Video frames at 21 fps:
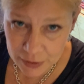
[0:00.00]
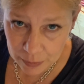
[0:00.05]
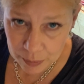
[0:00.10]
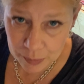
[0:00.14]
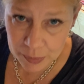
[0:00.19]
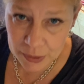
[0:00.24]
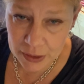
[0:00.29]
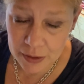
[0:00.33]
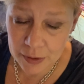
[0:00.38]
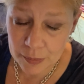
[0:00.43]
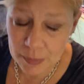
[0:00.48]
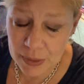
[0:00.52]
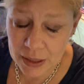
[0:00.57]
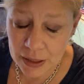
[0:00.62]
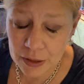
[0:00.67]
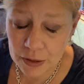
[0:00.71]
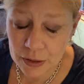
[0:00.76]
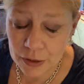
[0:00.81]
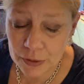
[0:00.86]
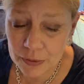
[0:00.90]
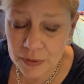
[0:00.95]
get blood on my
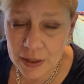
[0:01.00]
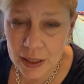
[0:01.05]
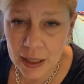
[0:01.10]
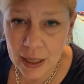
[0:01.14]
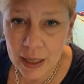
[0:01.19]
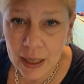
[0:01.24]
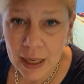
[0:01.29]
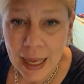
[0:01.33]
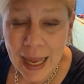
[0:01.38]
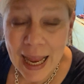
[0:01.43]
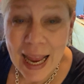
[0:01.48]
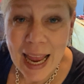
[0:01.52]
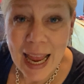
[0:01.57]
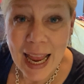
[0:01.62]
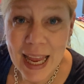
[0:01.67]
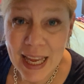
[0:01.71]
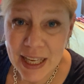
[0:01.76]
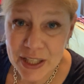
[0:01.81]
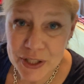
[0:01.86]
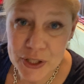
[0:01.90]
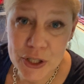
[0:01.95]
clothing
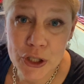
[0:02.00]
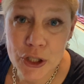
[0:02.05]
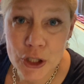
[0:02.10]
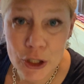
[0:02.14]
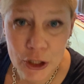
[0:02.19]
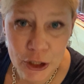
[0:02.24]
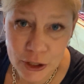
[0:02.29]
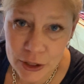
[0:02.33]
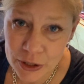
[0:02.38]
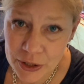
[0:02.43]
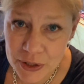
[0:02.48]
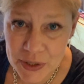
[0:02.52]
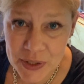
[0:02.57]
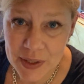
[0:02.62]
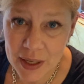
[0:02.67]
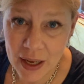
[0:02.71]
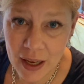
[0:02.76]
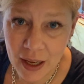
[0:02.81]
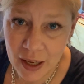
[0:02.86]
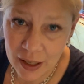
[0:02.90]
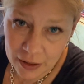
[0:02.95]
as a nurse,
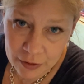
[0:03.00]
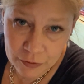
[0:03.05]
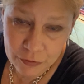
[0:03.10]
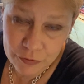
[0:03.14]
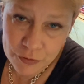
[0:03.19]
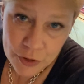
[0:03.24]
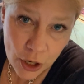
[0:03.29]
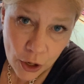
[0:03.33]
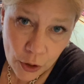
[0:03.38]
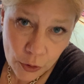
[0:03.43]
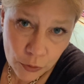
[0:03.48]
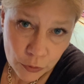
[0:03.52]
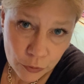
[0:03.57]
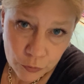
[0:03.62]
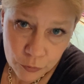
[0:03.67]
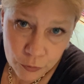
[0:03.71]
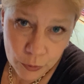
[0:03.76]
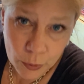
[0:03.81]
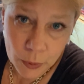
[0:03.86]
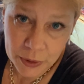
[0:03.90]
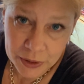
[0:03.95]
I've known
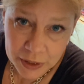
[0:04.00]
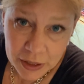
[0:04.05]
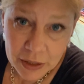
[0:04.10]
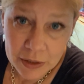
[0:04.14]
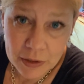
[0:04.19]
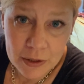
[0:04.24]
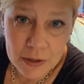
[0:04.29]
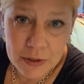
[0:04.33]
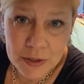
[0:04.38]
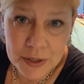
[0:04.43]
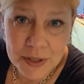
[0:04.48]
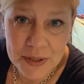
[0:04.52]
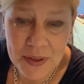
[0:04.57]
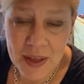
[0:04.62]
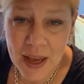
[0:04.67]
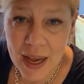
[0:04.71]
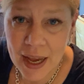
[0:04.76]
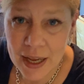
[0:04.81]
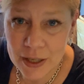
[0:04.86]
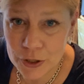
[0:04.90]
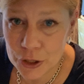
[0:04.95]
for years
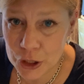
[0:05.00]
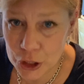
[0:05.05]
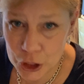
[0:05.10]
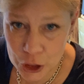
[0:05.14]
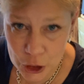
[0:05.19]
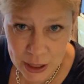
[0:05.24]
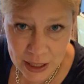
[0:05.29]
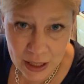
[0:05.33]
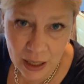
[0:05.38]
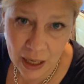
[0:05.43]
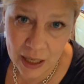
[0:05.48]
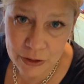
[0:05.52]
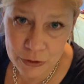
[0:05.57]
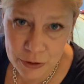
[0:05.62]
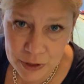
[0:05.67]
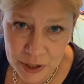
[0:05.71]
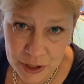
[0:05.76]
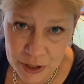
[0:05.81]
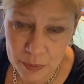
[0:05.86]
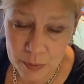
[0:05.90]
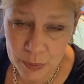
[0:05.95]
that straight
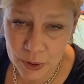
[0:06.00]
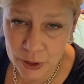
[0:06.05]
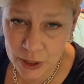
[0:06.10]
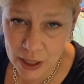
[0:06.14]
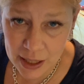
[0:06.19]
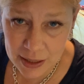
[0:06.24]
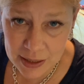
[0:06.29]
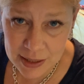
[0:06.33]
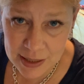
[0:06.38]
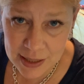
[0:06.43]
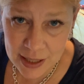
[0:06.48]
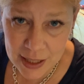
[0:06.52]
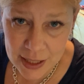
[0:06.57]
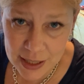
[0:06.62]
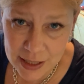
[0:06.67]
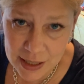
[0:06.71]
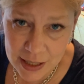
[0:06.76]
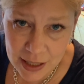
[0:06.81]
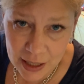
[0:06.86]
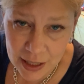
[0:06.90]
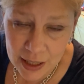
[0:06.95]
hydrogen
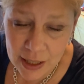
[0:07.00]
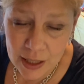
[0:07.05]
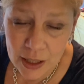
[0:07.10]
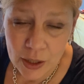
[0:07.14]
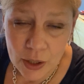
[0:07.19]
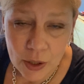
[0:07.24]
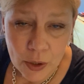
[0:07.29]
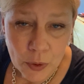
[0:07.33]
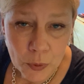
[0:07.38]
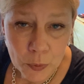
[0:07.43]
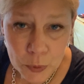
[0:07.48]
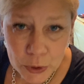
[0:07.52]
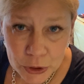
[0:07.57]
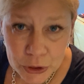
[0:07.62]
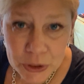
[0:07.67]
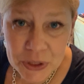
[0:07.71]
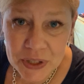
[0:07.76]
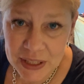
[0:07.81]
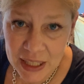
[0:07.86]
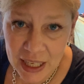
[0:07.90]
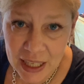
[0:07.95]
peroxide
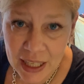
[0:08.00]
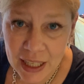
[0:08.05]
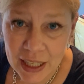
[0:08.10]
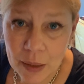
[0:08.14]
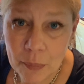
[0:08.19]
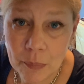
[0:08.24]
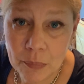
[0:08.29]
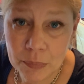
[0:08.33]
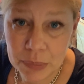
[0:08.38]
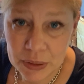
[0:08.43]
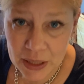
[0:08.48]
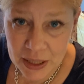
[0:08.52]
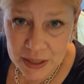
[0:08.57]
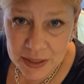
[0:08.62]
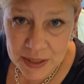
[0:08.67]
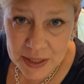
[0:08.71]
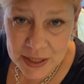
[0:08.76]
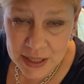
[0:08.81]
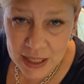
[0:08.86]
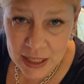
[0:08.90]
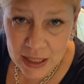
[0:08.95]
will take
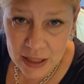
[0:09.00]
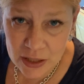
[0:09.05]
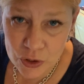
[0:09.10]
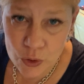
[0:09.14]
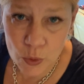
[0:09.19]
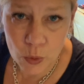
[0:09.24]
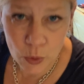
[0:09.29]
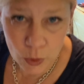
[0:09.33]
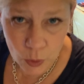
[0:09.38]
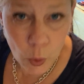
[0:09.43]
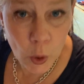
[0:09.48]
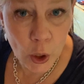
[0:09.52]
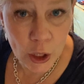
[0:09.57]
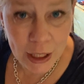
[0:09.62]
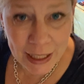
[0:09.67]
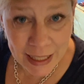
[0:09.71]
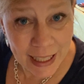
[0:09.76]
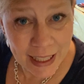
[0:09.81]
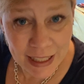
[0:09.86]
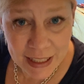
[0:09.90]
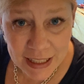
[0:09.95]
blood stains or
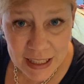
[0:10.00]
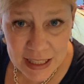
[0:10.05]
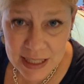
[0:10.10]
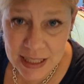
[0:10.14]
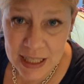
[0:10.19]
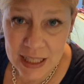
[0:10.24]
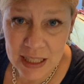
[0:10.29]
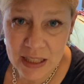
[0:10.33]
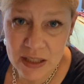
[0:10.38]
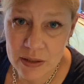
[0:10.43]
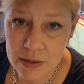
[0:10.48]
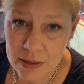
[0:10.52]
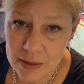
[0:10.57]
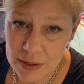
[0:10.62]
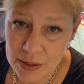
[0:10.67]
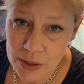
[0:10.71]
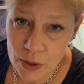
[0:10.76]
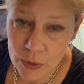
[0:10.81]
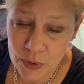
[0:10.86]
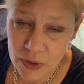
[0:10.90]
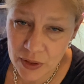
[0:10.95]
organic stains,
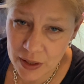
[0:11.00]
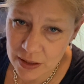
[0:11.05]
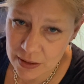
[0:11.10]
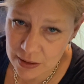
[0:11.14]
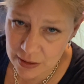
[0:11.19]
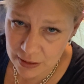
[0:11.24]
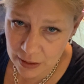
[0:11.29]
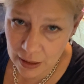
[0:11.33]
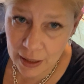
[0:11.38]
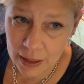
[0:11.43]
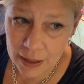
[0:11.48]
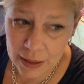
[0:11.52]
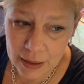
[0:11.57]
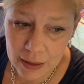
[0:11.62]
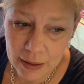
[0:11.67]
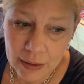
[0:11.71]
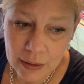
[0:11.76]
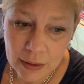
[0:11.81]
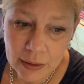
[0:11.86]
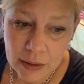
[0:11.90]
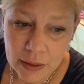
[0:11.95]
so things
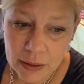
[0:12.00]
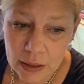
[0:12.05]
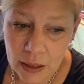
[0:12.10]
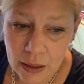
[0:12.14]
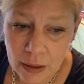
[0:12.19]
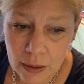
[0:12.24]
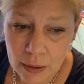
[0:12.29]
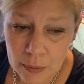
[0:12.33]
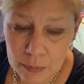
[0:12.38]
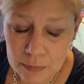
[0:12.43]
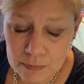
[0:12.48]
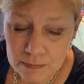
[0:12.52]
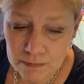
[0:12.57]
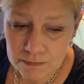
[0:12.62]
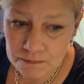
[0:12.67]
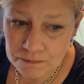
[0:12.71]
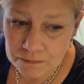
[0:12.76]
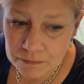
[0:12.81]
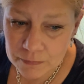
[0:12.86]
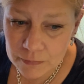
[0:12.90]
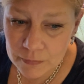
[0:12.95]
like um,